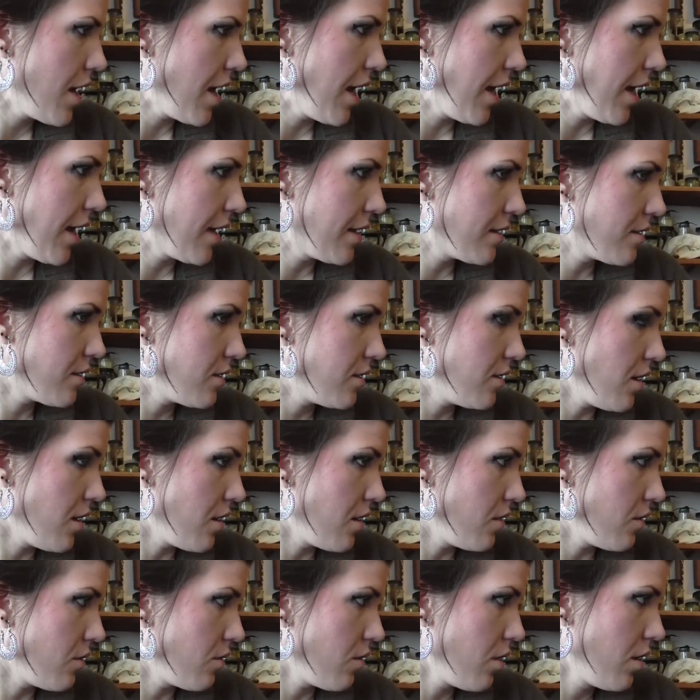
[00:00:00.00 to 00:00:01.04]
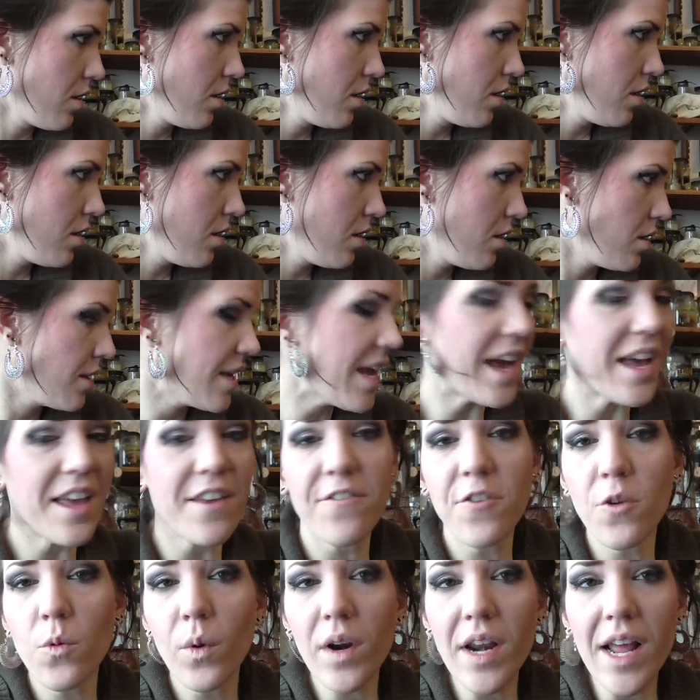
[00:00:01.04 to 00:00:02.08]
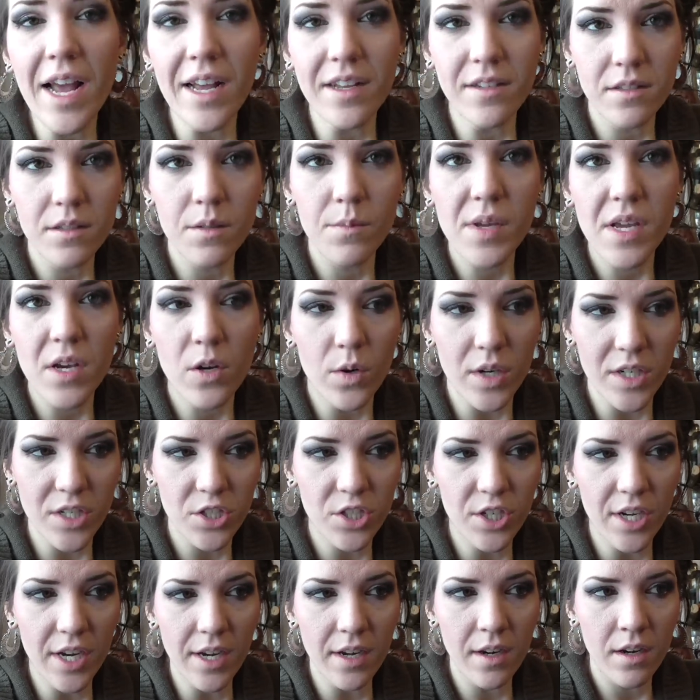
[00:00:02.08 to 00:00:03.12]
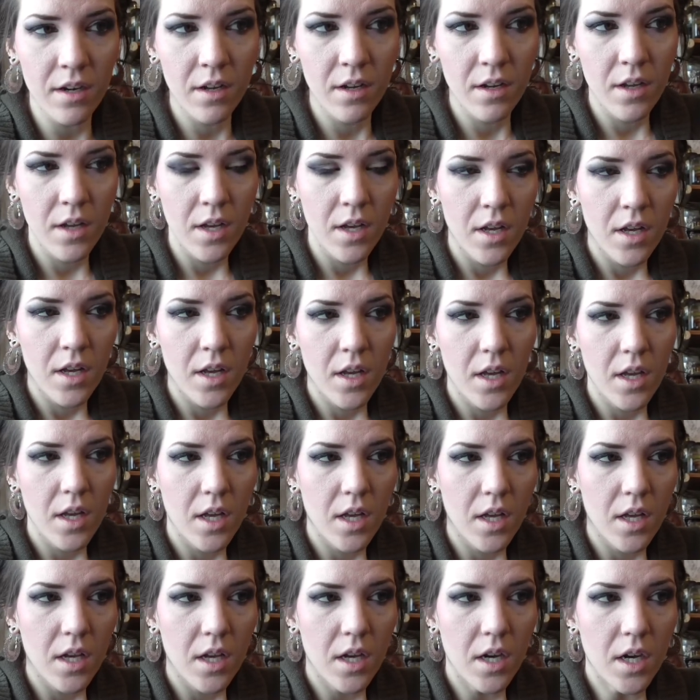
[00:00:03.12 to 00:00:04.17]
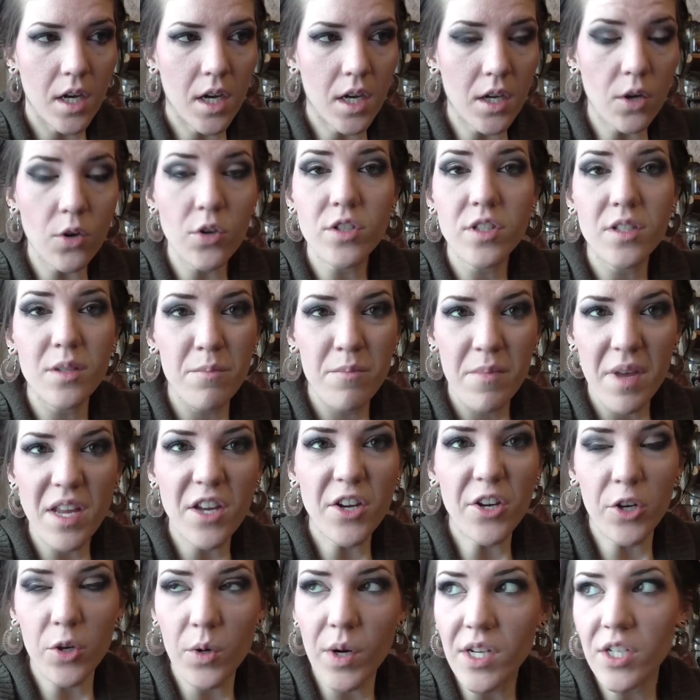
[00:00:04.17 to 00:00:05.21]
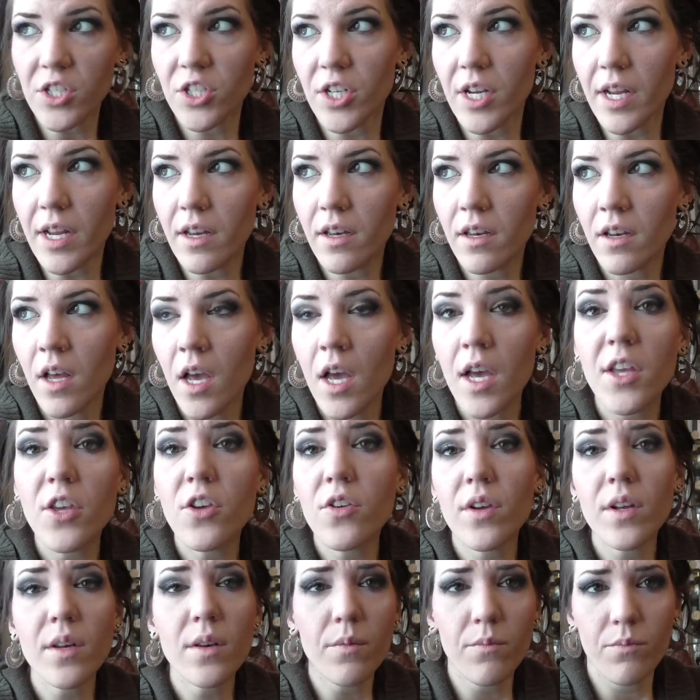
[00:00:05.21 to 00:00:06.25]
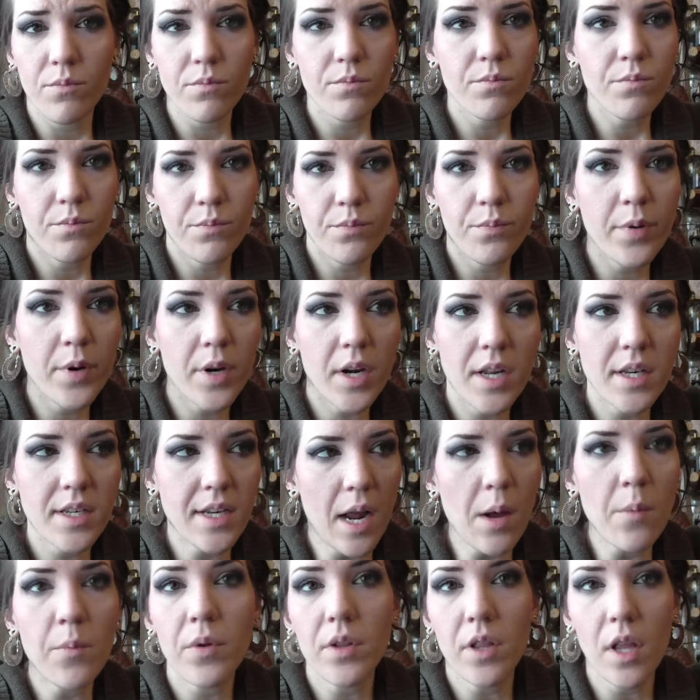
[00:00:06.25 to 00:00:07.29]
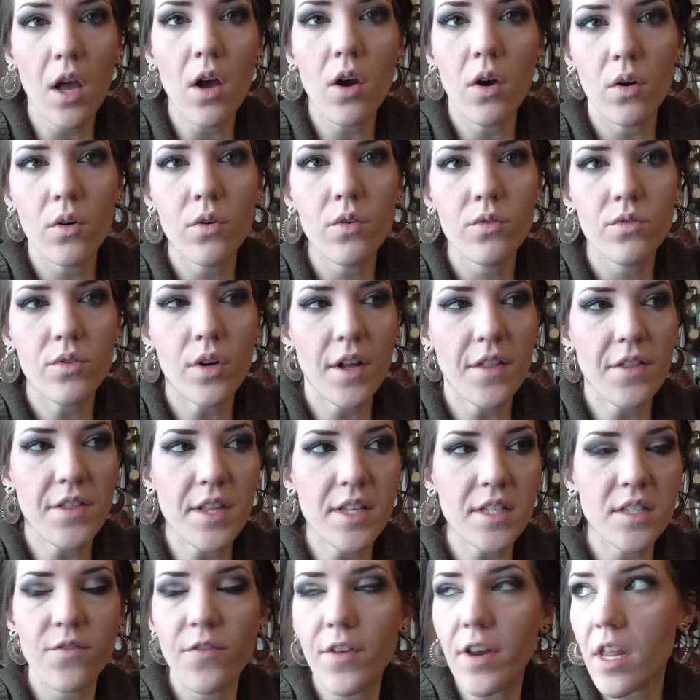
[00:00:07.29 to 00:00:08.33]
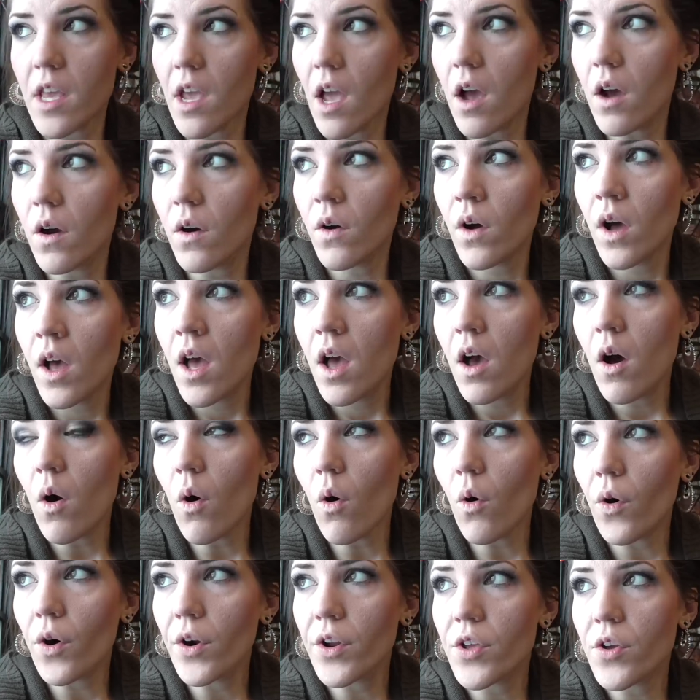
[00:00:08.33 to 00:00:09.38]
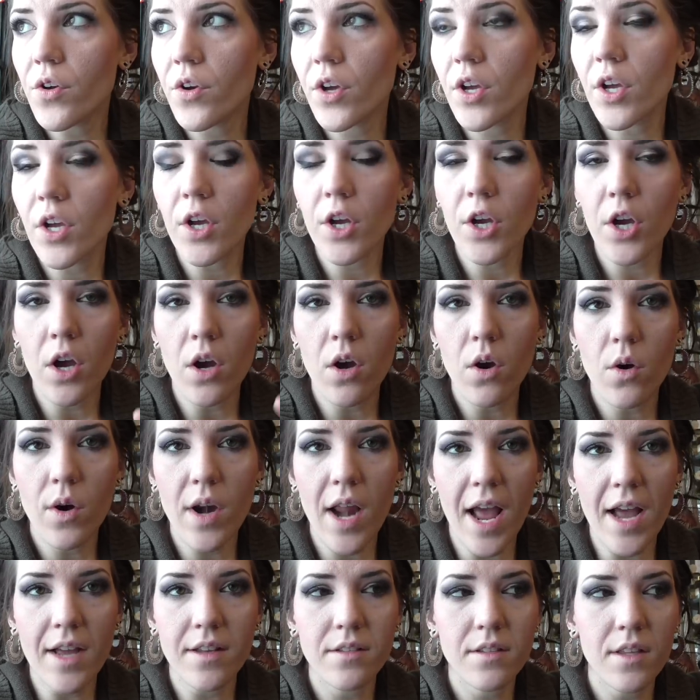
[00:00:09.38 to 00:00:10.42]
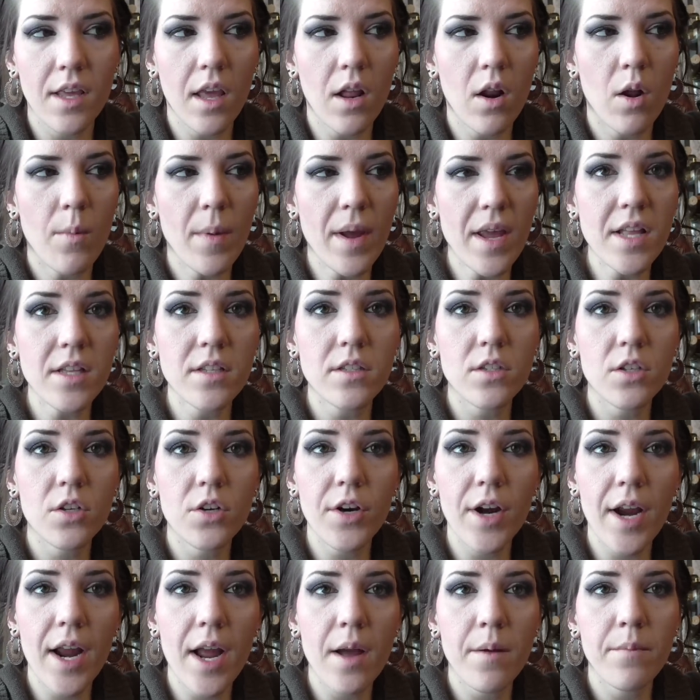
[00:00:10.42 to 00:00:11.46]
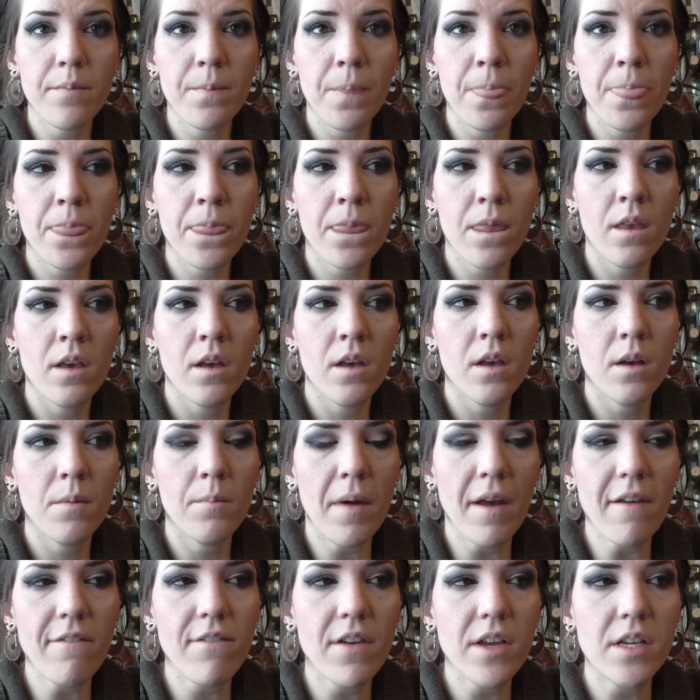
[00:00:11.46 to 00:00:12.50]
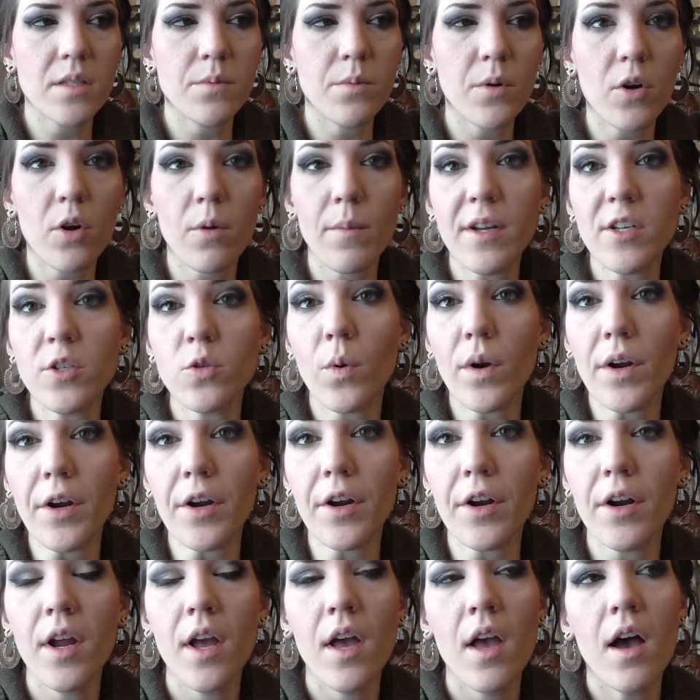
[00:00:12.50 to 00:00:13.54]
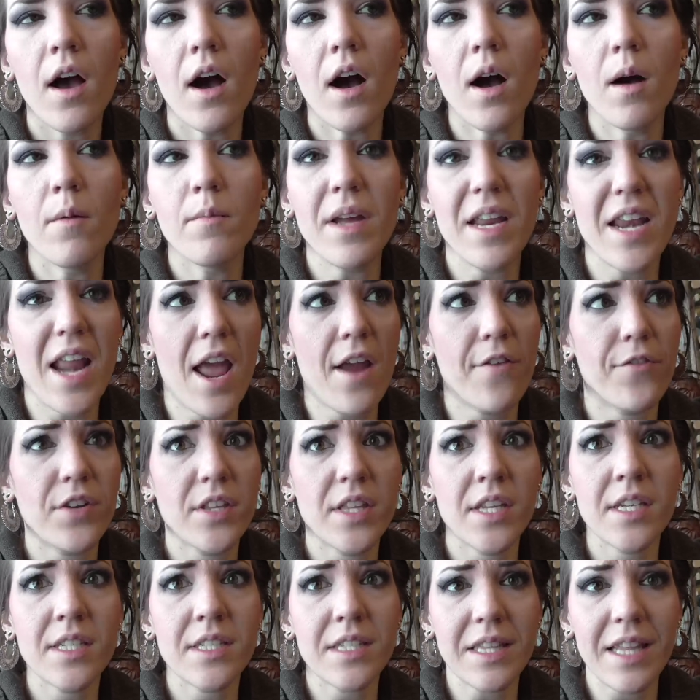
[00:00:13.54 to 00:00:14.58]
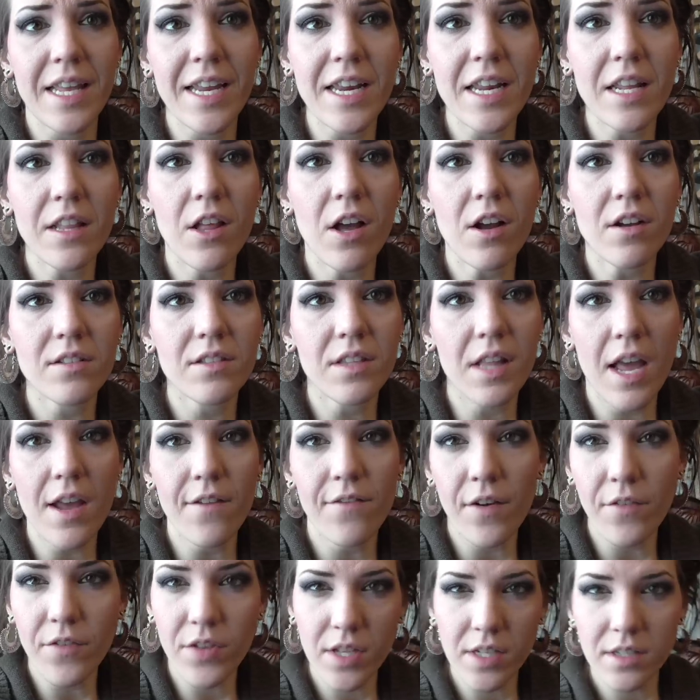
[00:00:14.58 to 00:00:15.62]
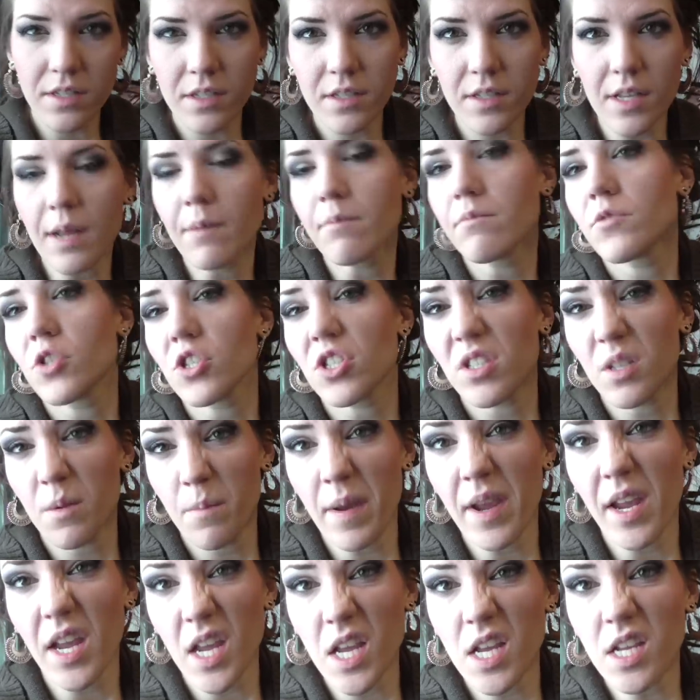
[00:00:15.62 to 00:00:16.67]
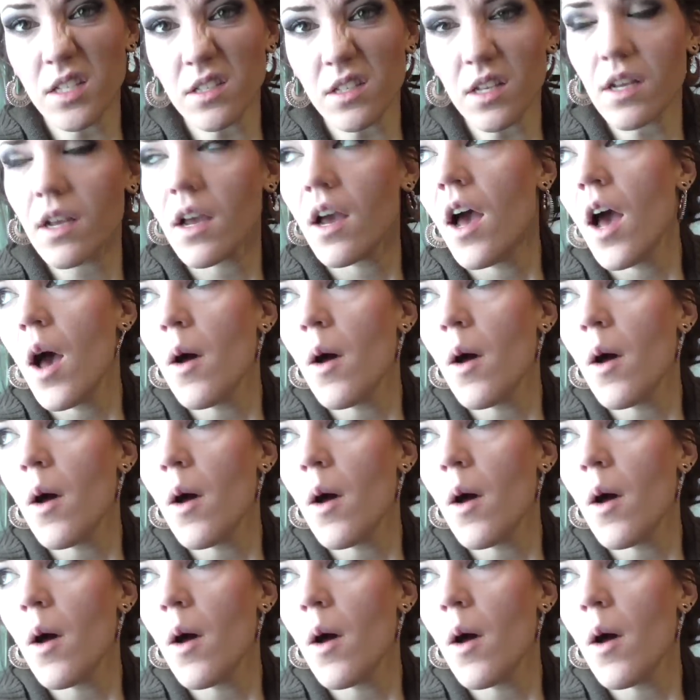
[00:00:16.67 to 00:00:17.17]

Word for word: and so, yeah, if you want to ask me a question uh, or submit your question, you could put it down below on this video, or you could go and ask it on my Instagram, my Facebook, or my Twitter. Um, and everything is Lady Locks Life. Everything's the same, just to make it easy.